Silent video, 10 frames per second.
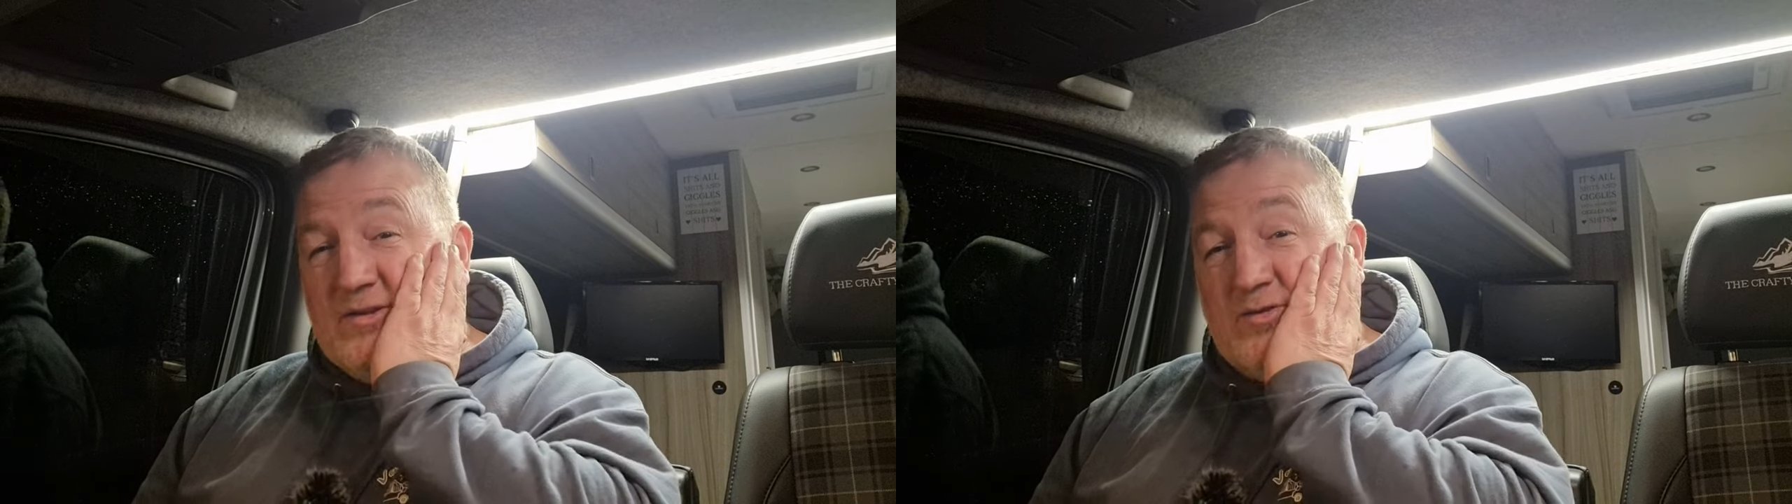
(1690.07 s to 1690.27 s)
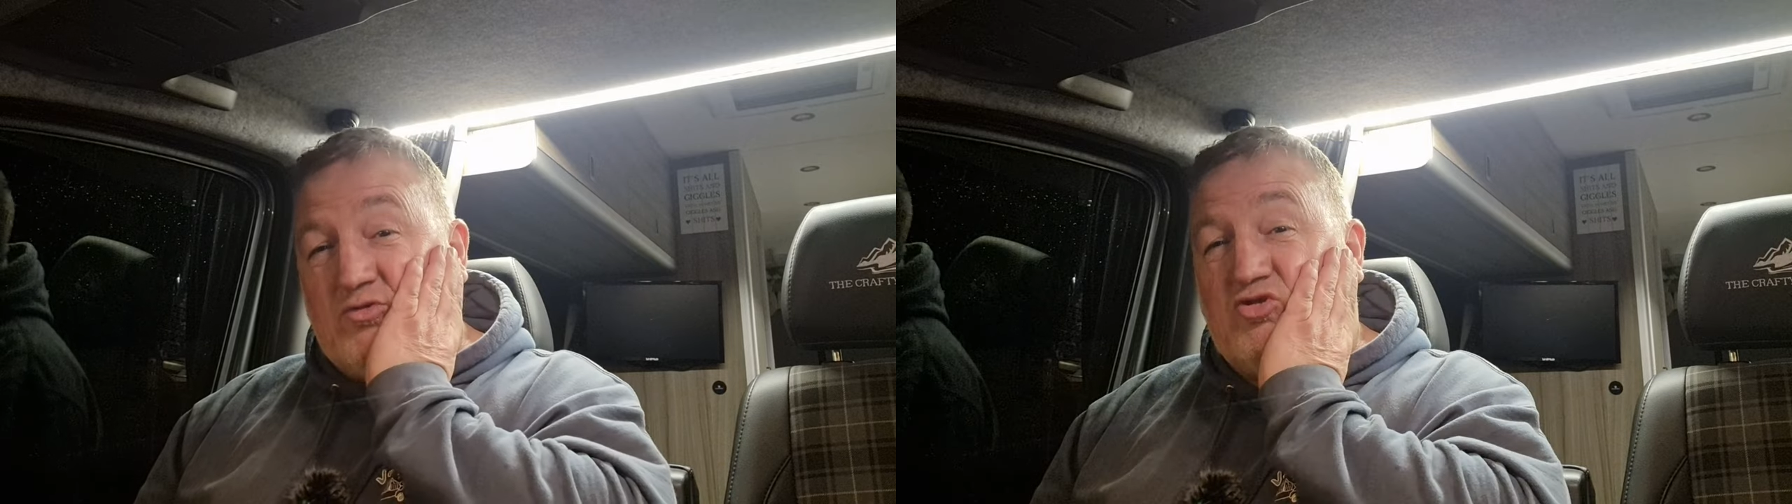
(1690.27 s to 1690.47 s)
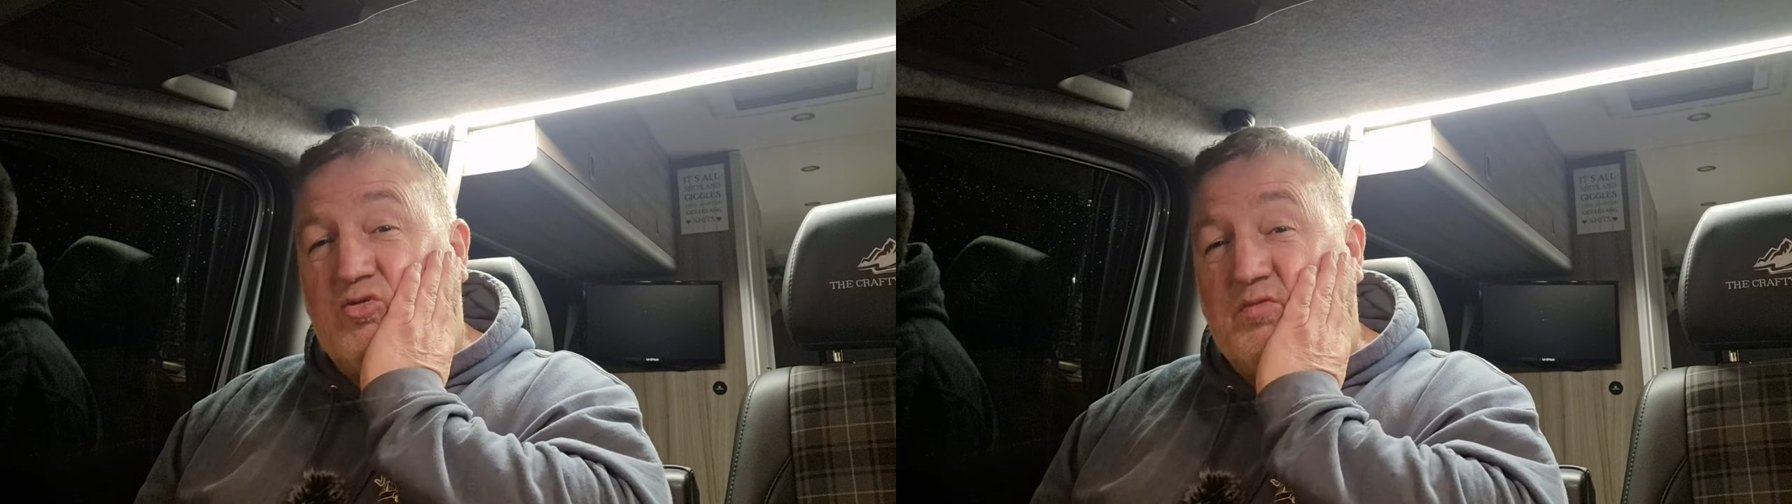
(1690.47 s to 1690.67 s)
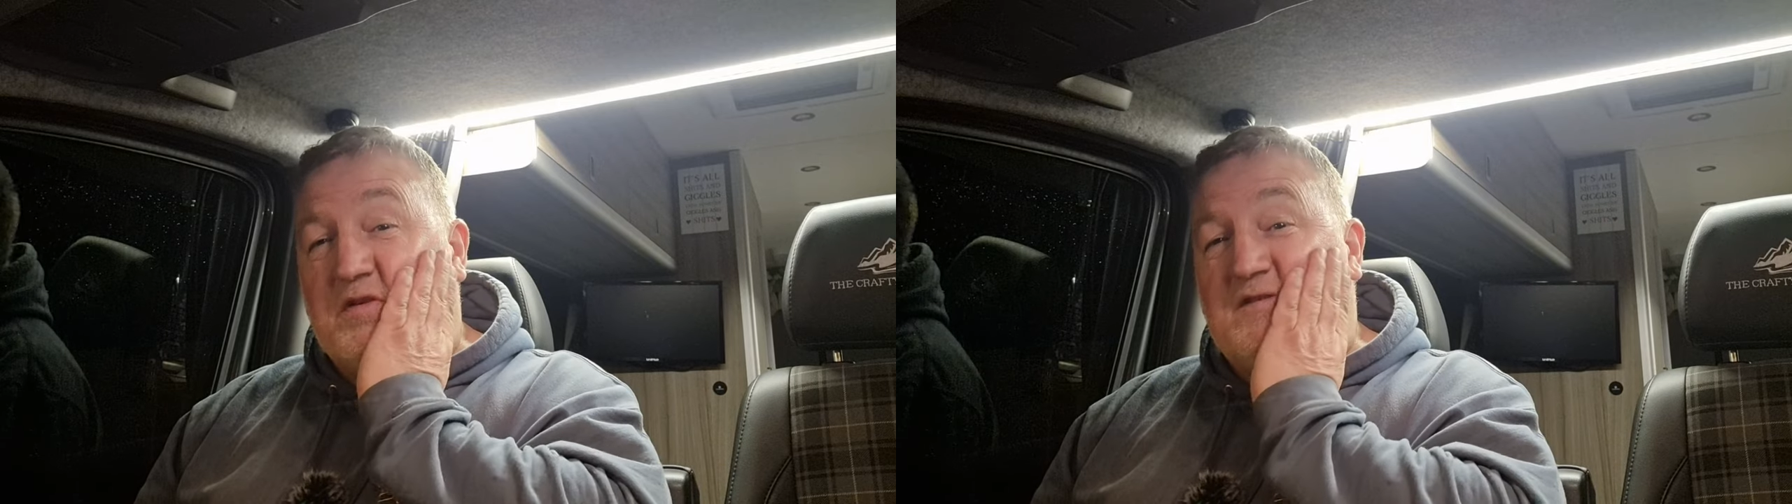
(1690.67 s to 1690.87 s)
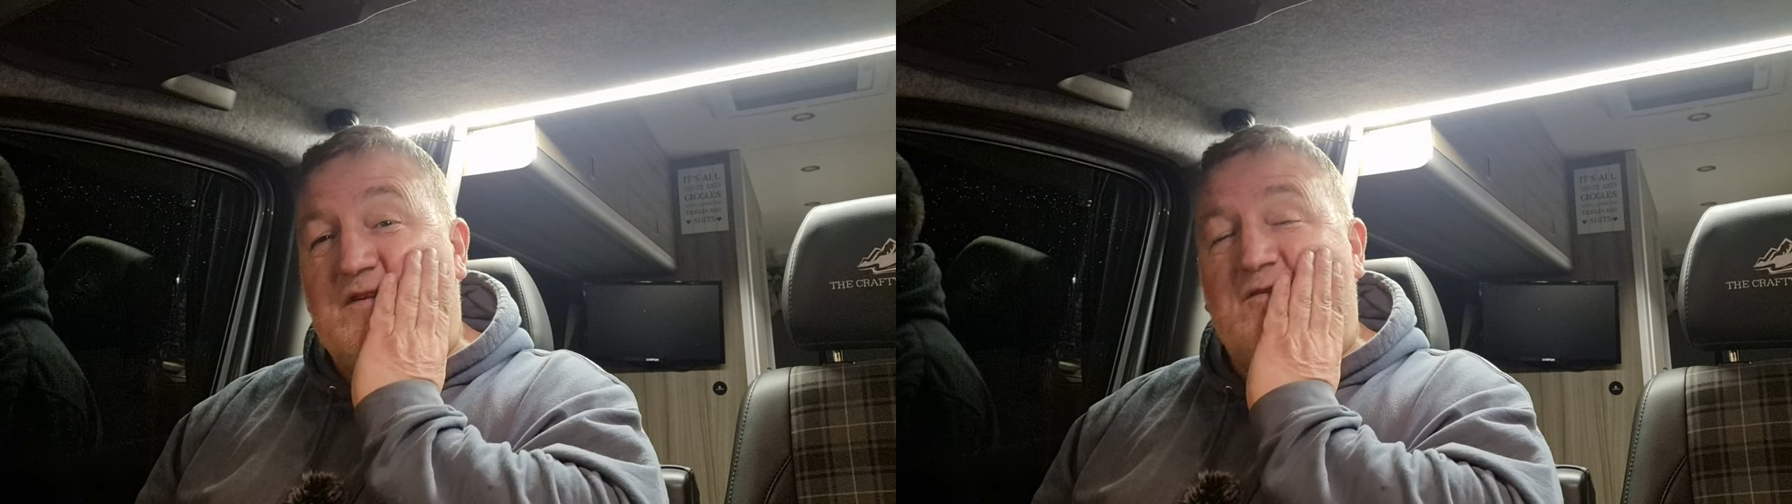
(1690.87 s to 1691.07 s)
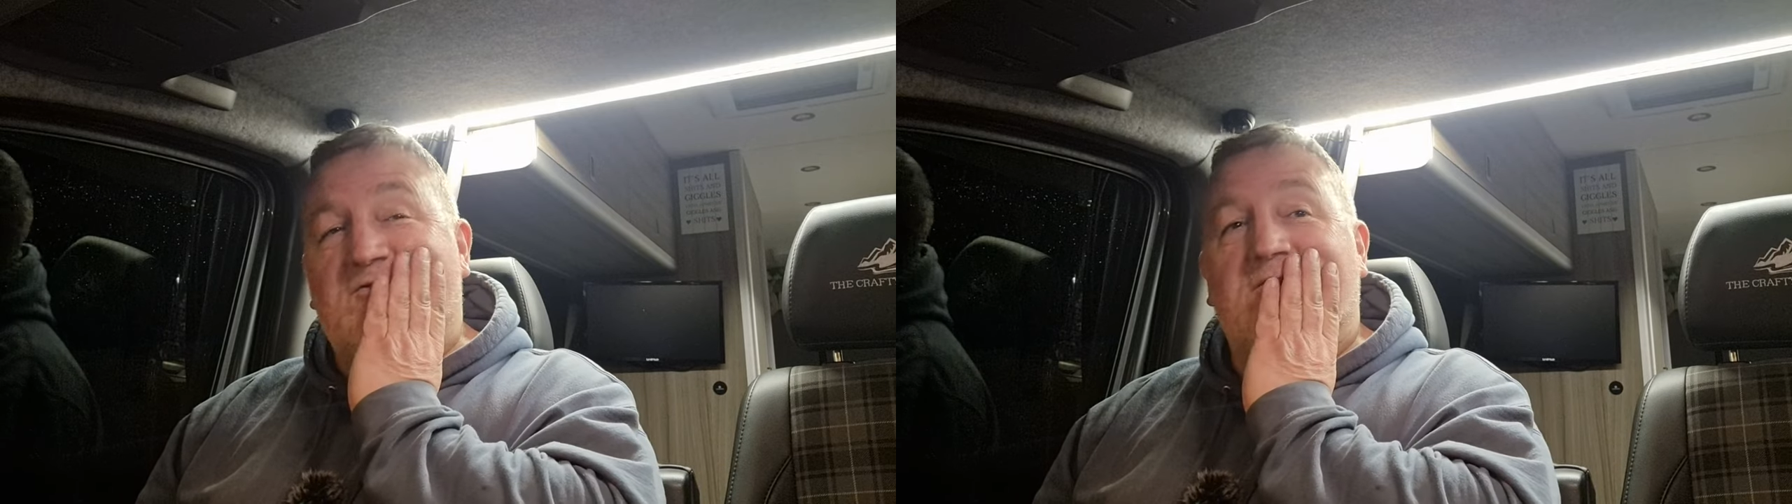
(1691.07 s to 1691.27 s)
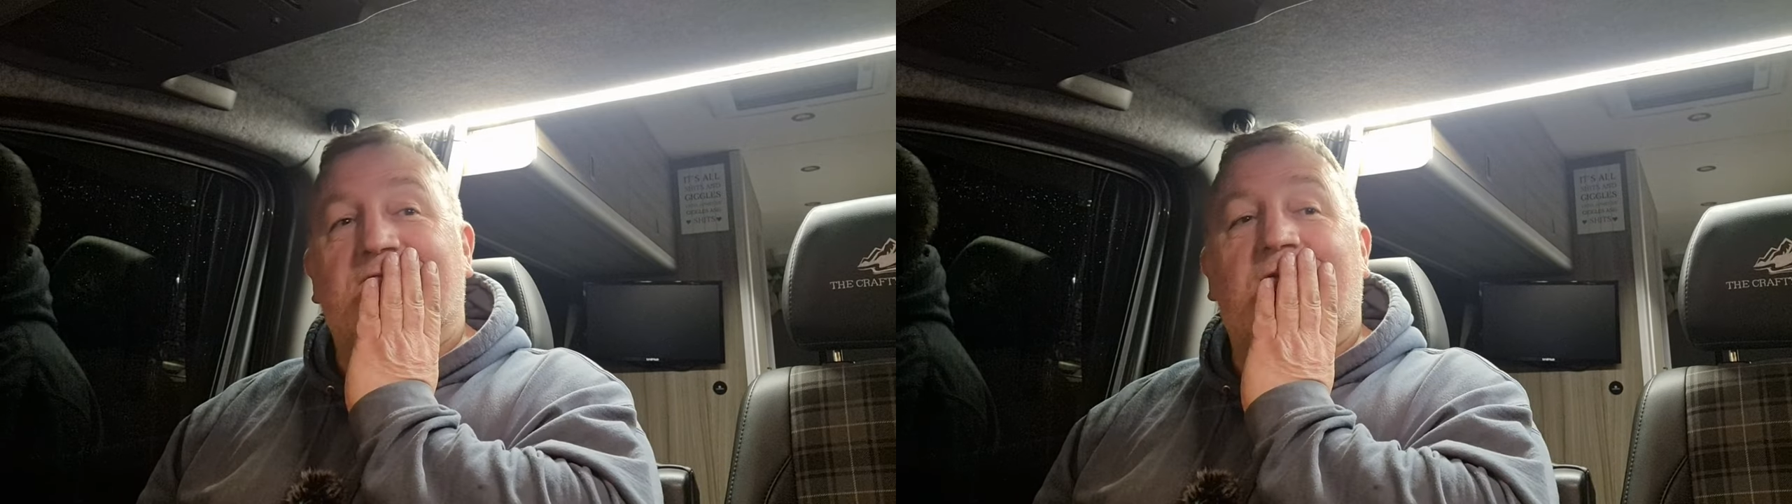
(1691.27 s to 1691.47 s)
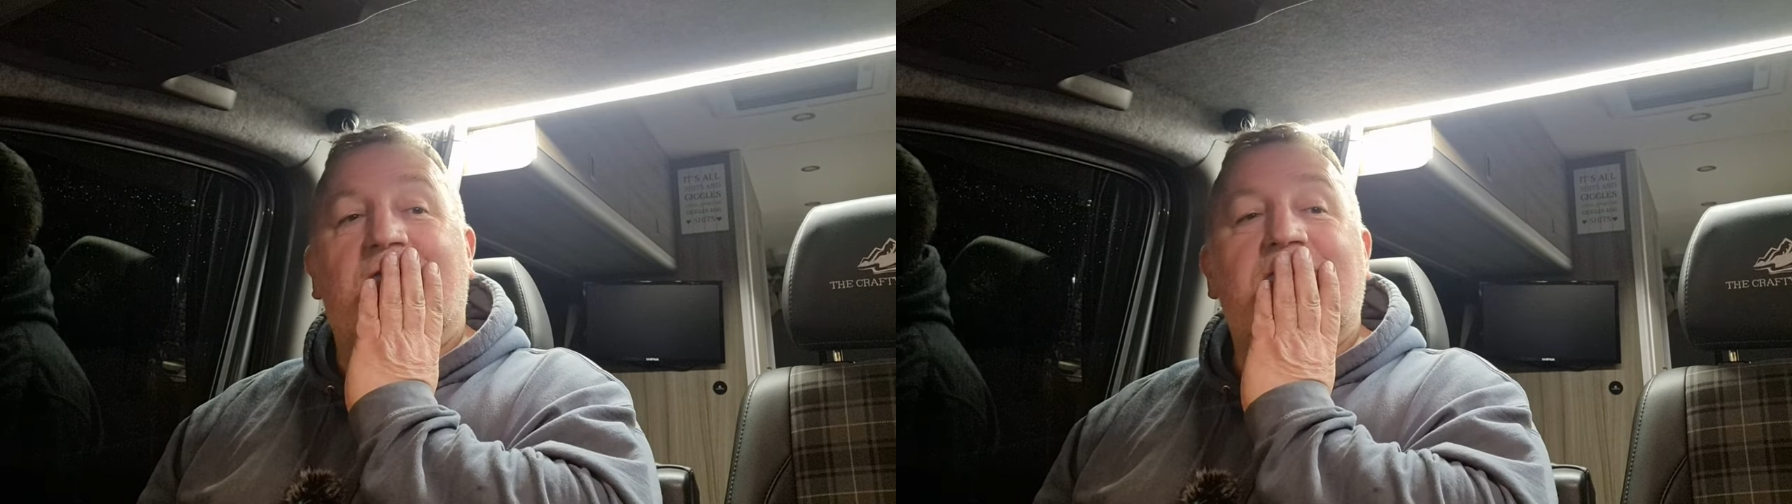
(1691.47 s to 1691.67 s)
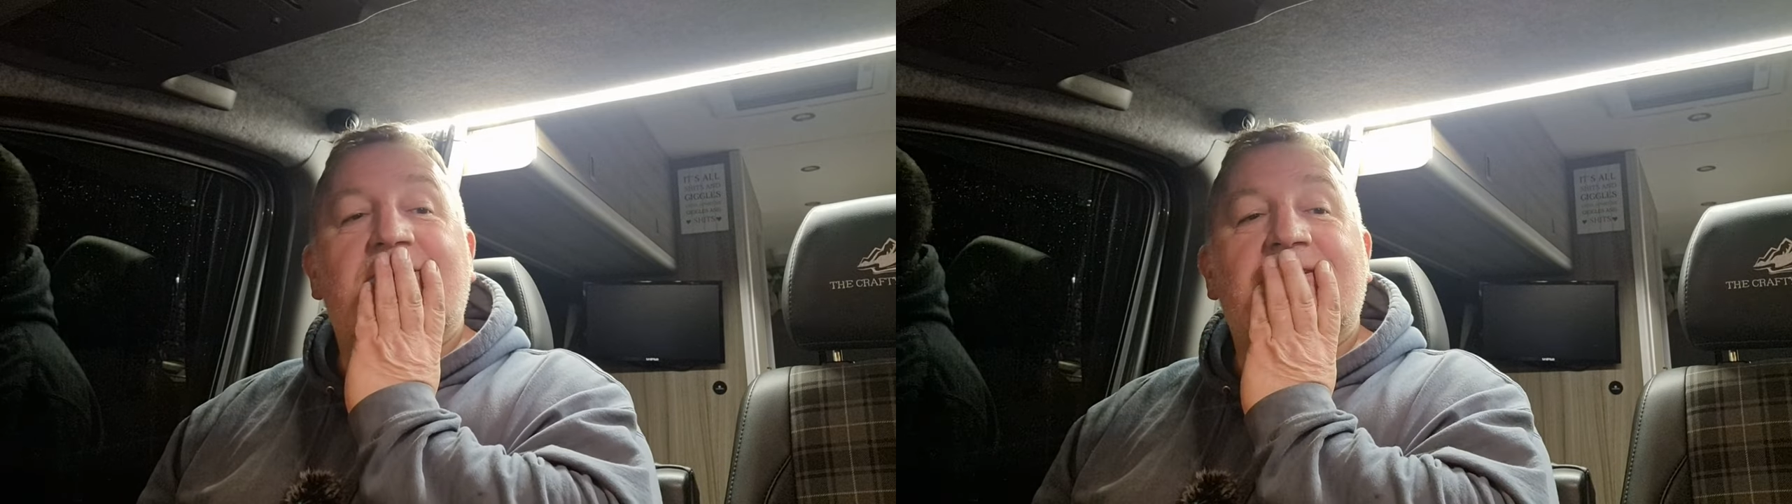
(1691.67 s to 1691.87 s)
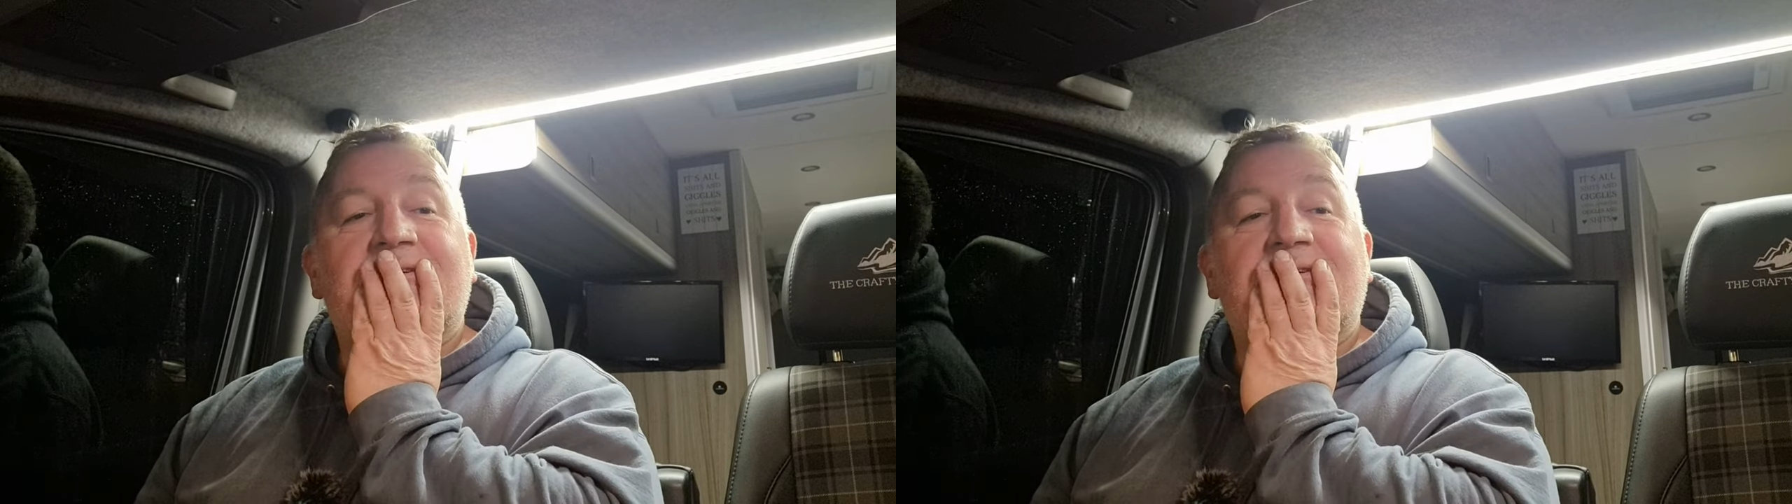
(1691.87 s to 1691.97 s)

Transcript: There was something seriously wrong.